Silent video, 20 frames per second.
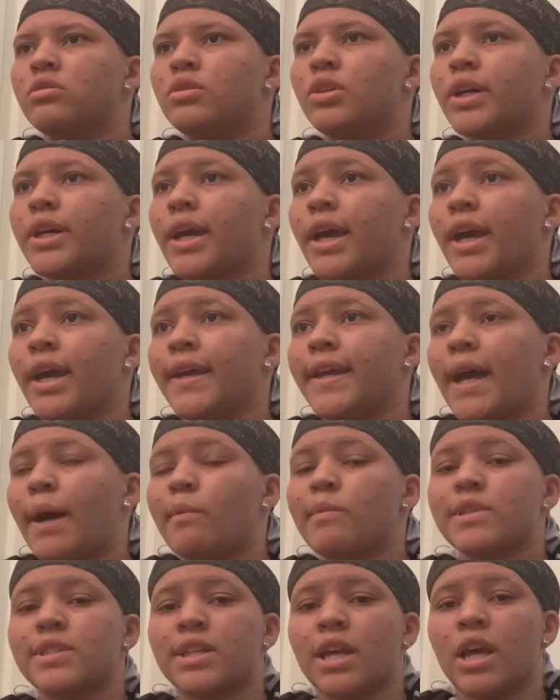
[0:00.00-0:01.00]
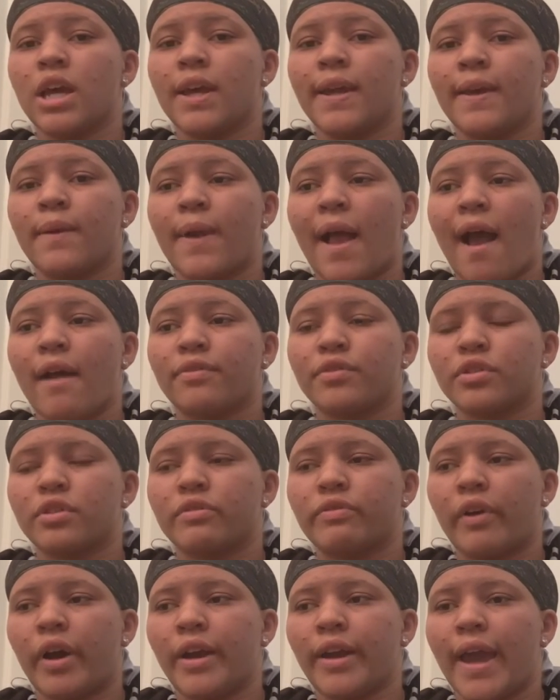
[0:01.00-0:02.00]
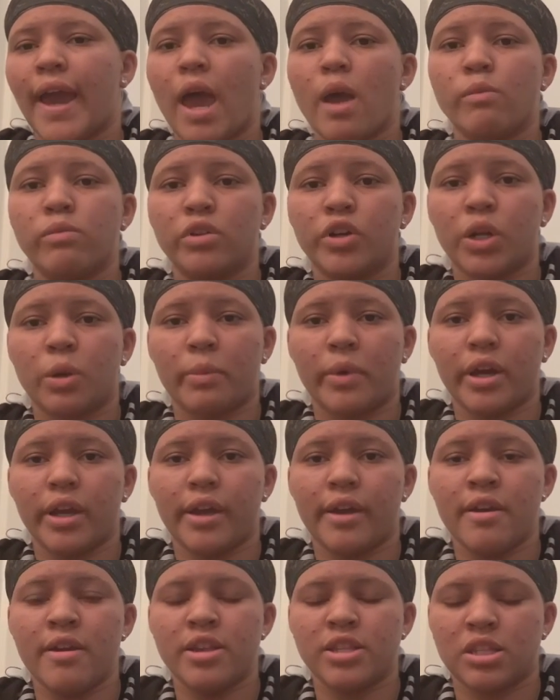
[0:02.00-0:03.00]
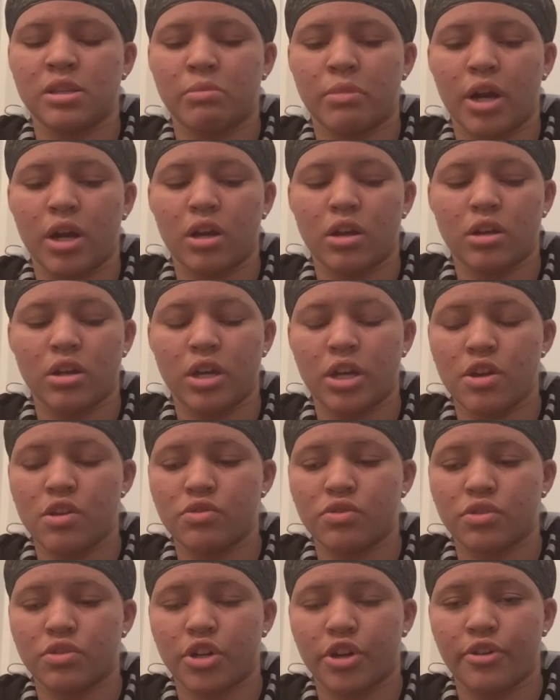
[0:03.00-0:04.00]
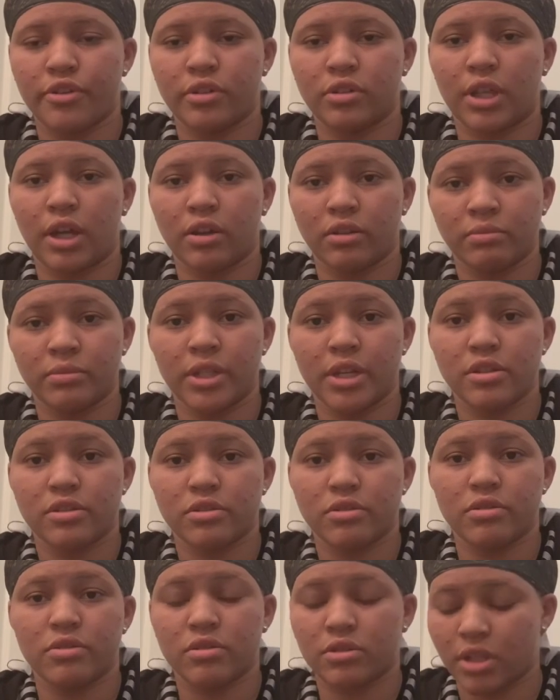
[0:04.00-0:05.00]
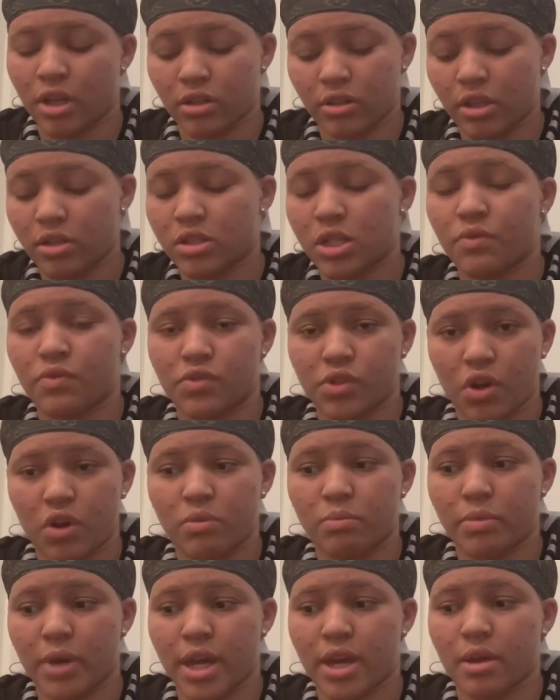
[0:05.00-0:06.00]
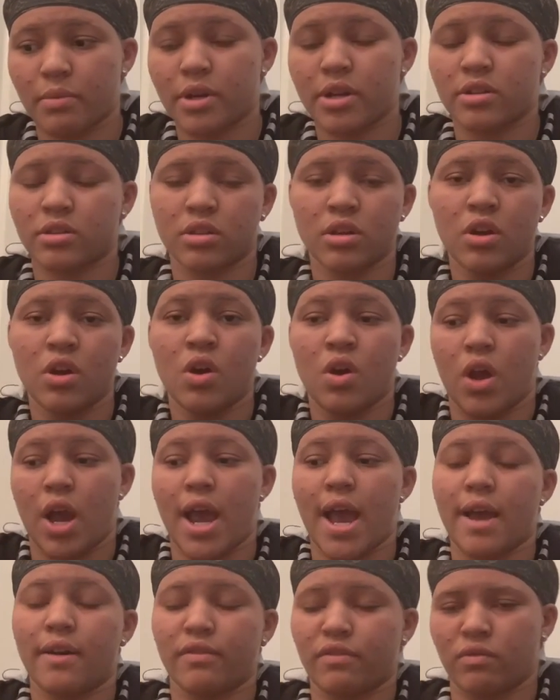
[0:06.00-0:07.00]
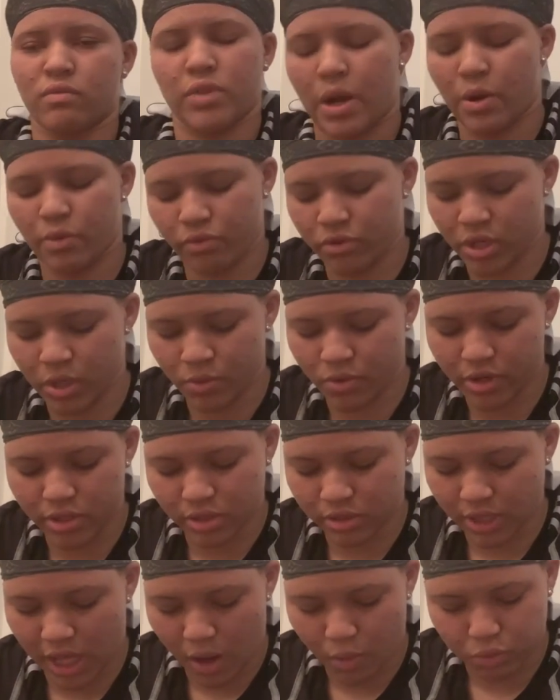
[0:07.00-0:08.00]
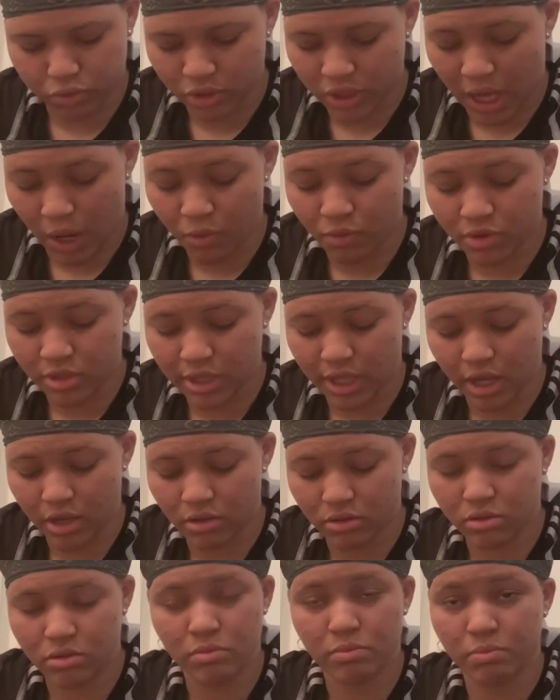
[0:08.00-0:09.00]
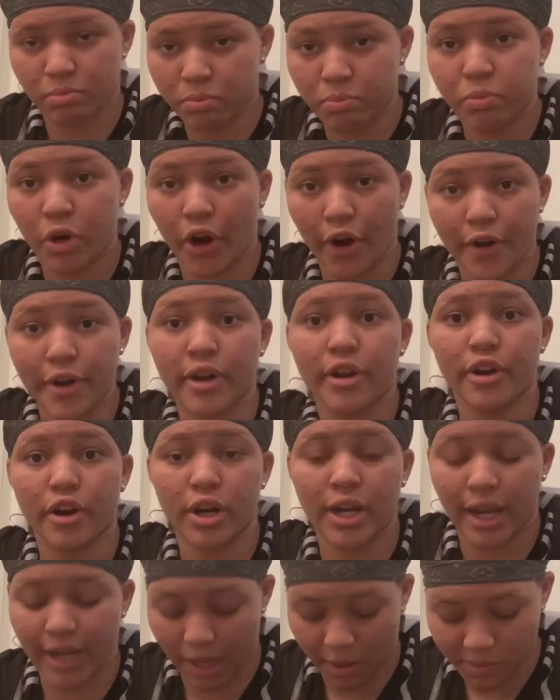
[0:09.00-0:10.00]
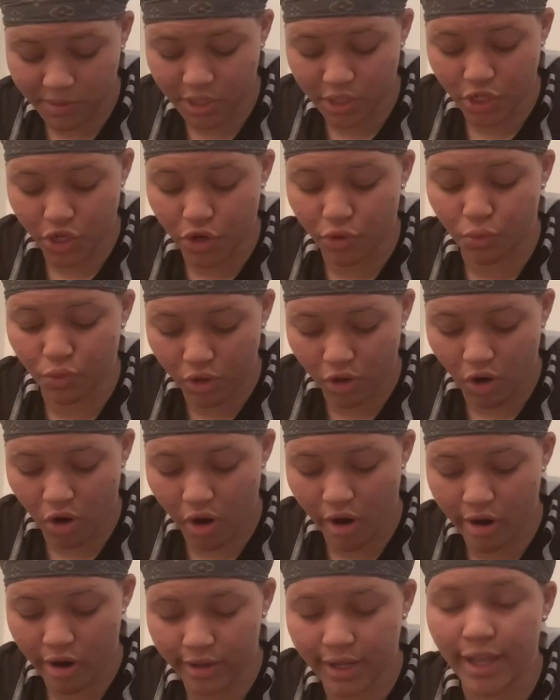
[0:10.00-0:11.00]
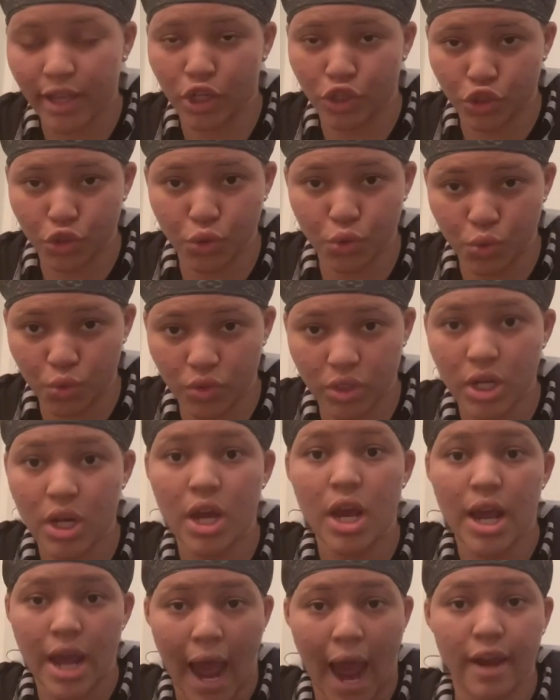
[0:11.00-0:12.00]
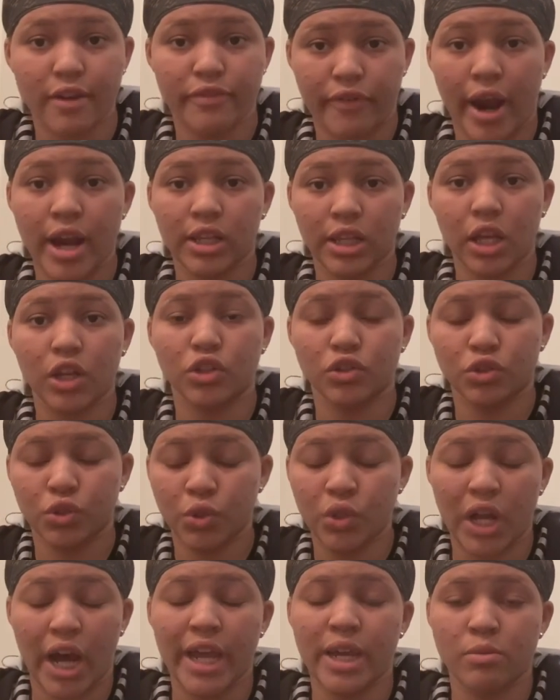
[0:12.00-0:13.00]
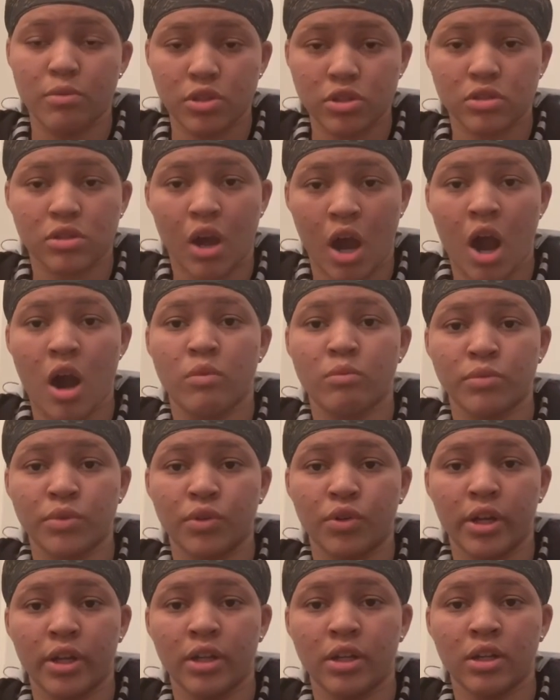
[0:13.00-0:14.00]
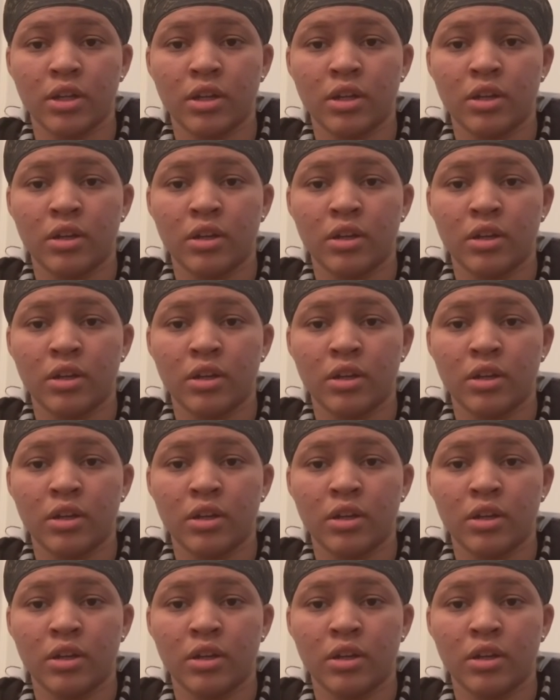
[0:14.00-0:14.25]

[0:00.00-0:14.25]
okay, I would say after the fight, I had blood on my hands and my hands was hurting like this serious, like this stuff was hurting bad because I I really wasn't not playing. I was like hurting her, like I was hitting her real hard, like a dude. I fight like a dude. I am a tomboy.